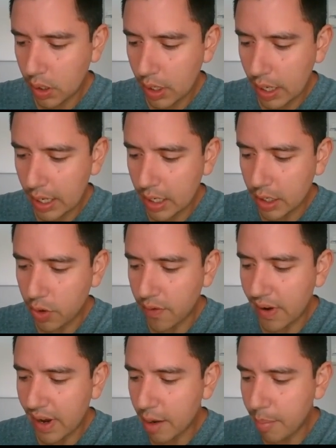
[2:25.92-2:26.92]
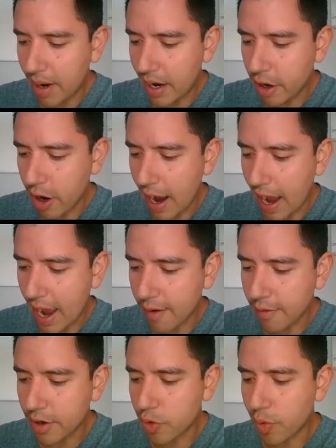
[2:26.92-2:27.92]
and you divide it by your
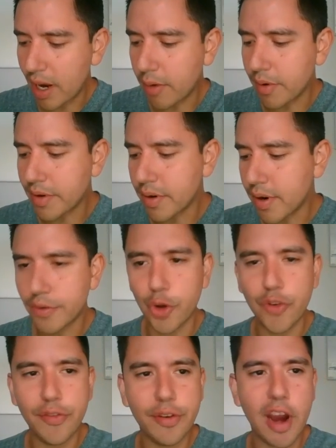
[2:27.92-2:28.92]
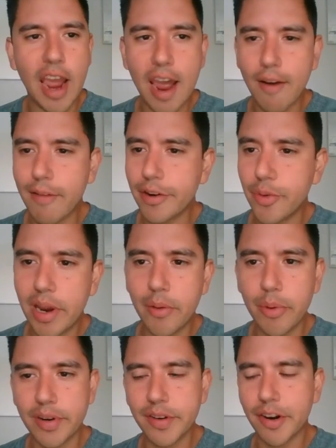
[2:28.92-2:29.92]
average rate of return. So if your average rate
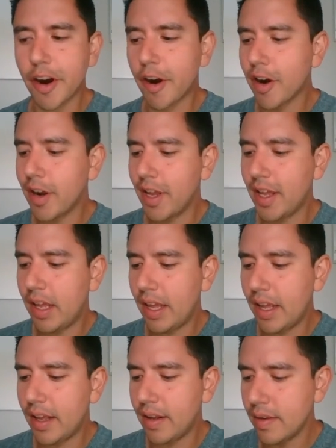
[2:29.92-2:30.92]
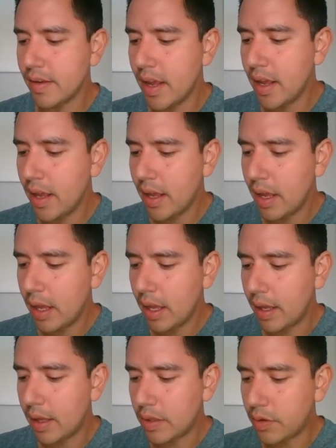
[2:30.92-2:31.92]
of return is
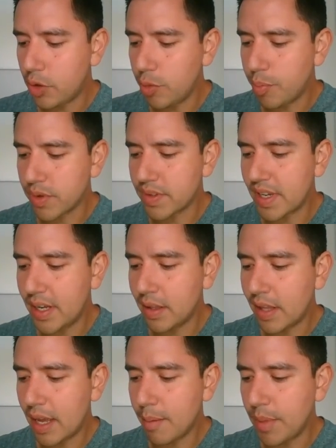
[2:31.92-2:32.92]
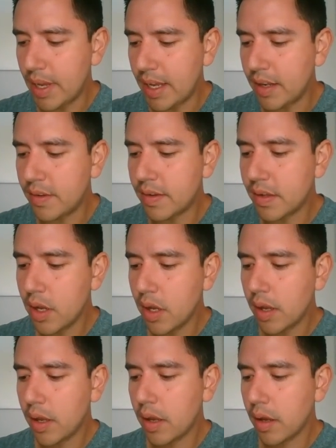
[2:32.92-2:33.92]
2%, that means
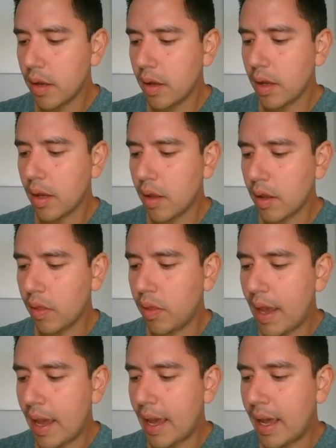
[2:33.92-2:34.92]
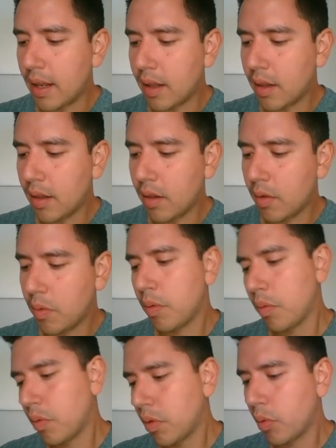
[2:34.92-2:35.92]
that
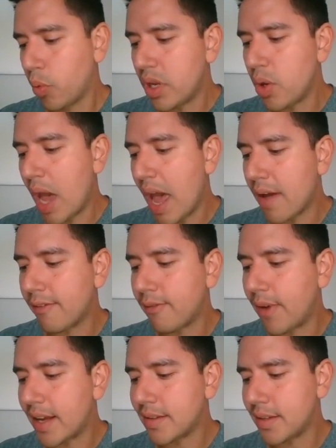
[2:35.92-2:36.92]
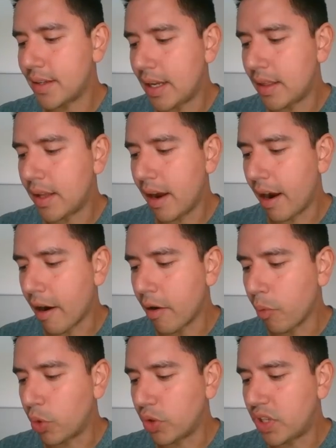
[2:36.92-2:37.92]
what you have invested in
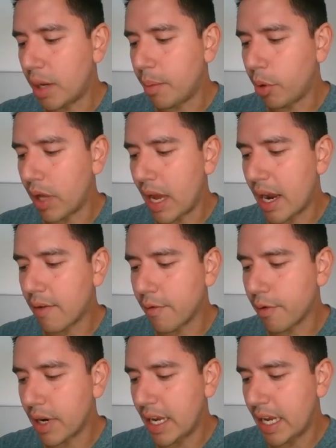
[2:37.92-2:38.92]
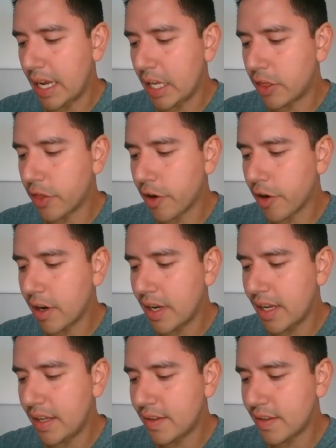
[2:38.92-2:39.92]
there will double every
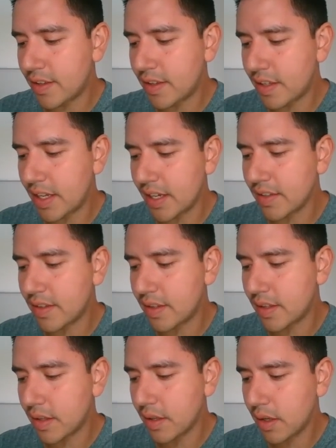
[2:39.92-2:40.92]
36